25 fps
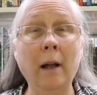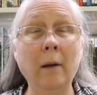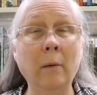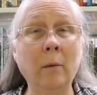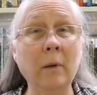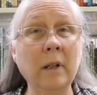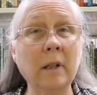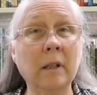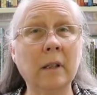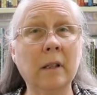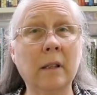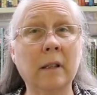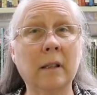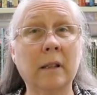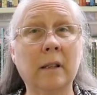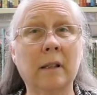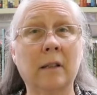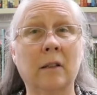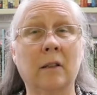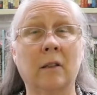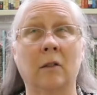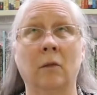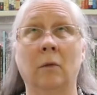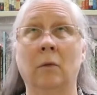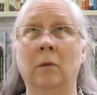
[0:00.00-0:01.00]
I was
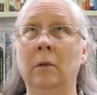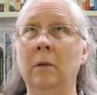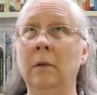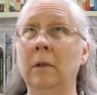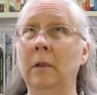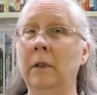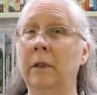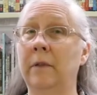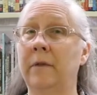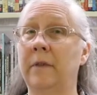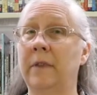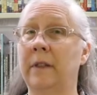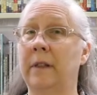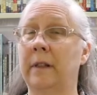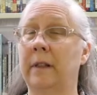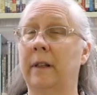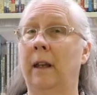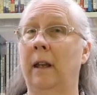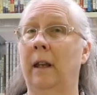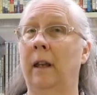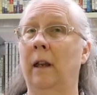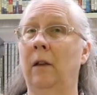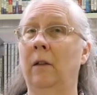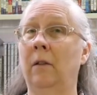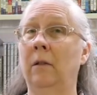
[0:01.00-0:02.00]
sort of
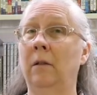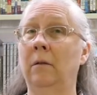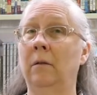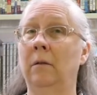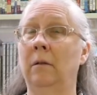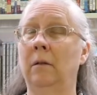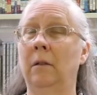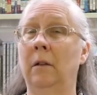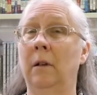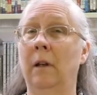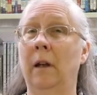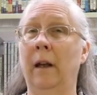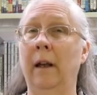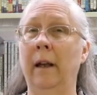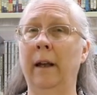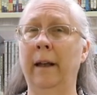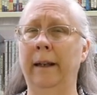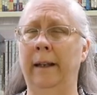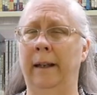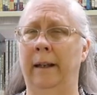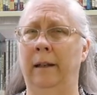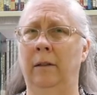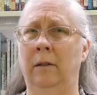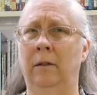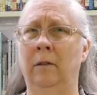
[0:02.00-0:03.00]
scared.
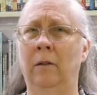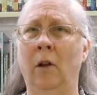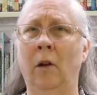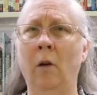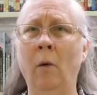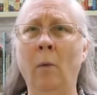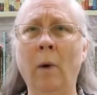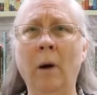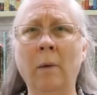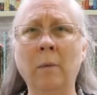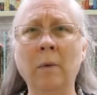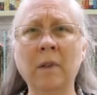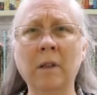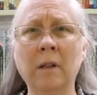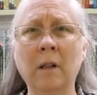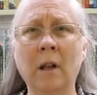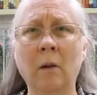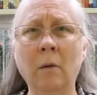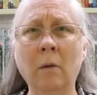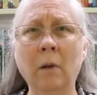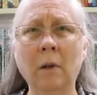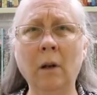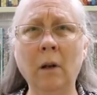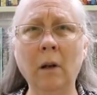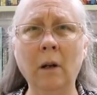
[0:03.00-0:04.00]
I didn't know what was
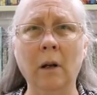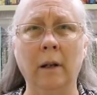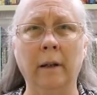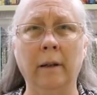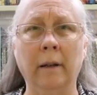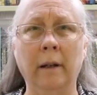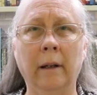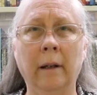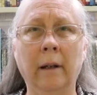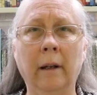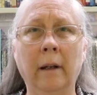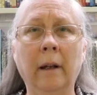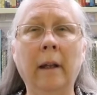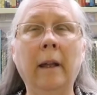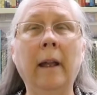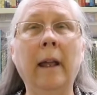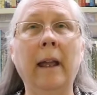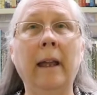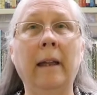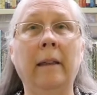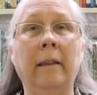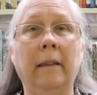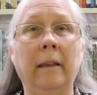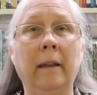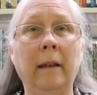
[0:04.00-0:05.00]
going on.
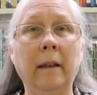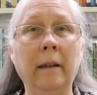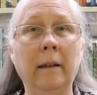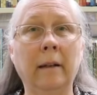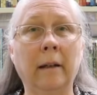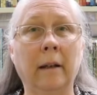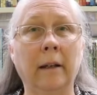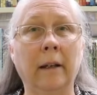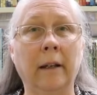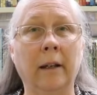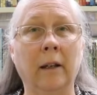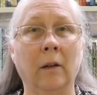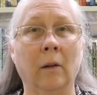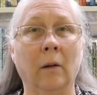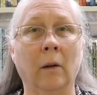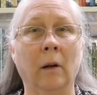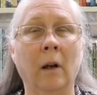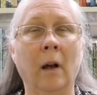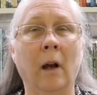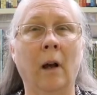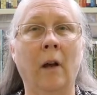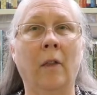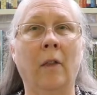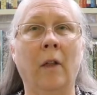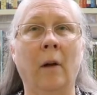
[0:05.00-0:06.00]
And then I hear
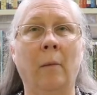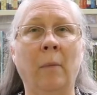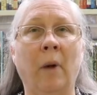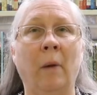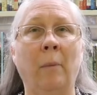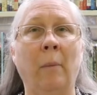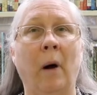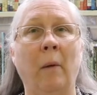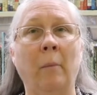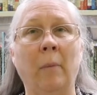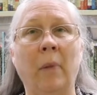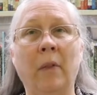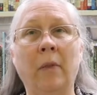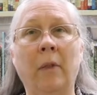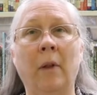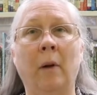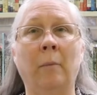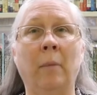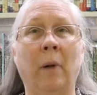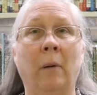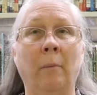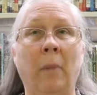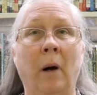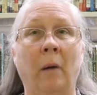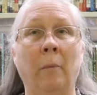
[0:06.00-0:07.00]
thumpa bumpa,
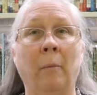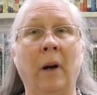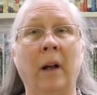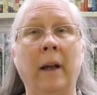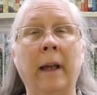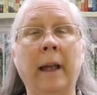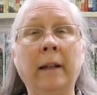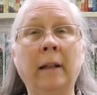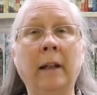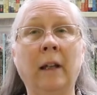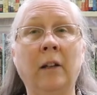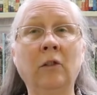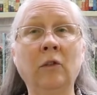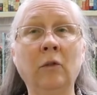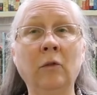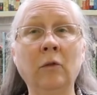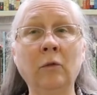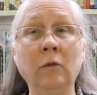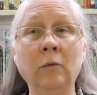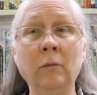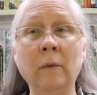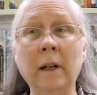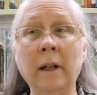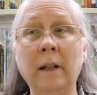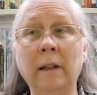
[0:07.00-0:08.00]
thumpa bumpa, and I
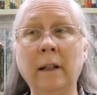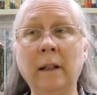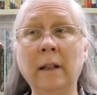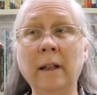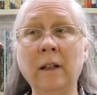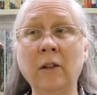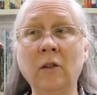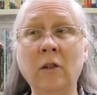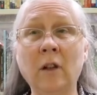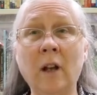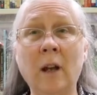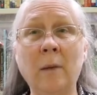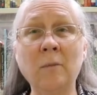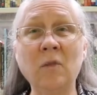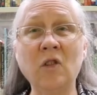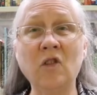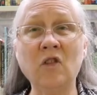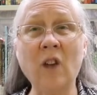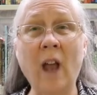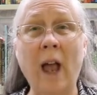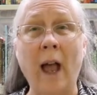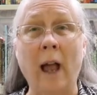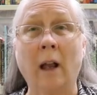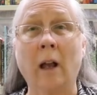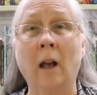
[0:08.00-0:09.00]
turn around and here comes
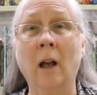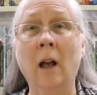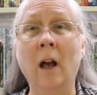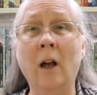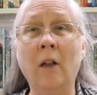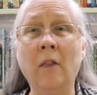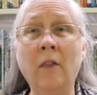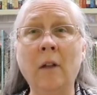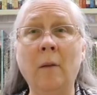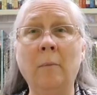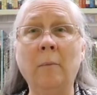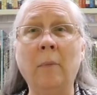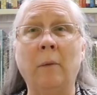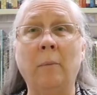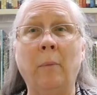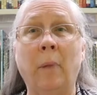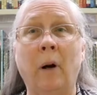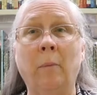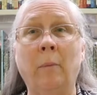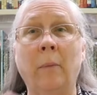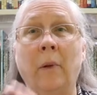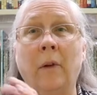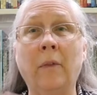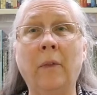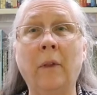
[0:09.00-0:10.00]
Jack. Thumpa
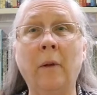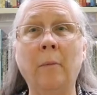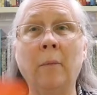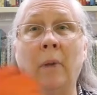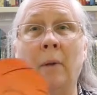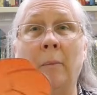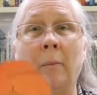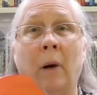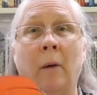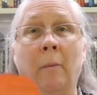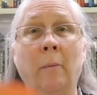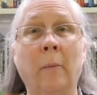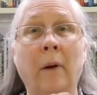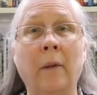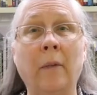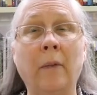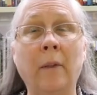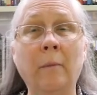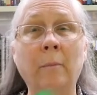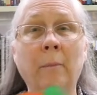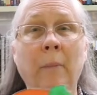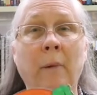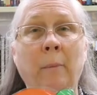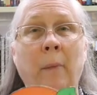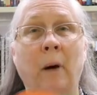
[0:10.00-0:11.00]
bumpa, thumpa bumpa,
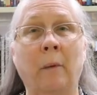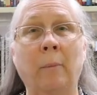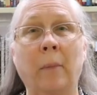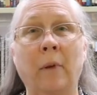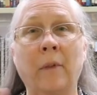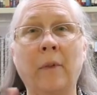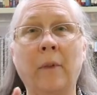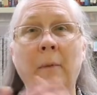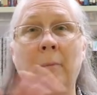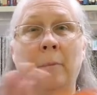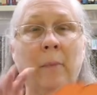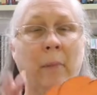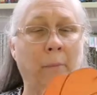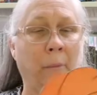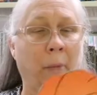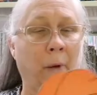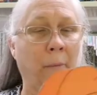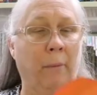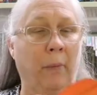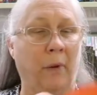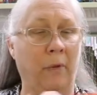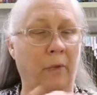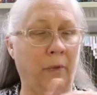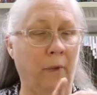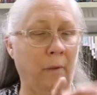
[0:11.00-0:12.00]
thumpa bumpa, thumpa bumpa,
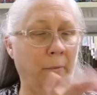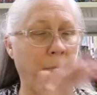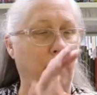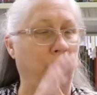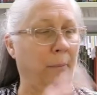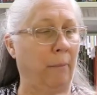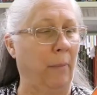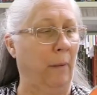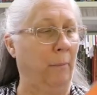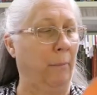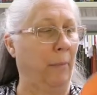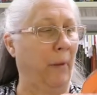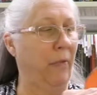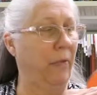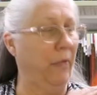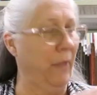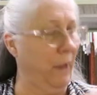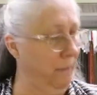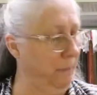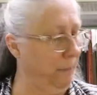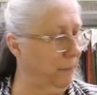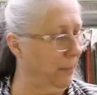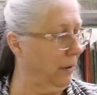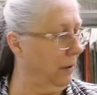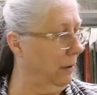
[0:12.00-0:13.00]
thumpa bumpa, thumpa bumpa,
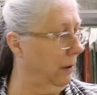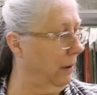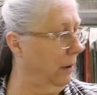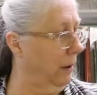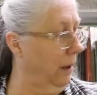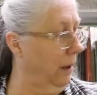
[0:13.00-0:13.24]
thump.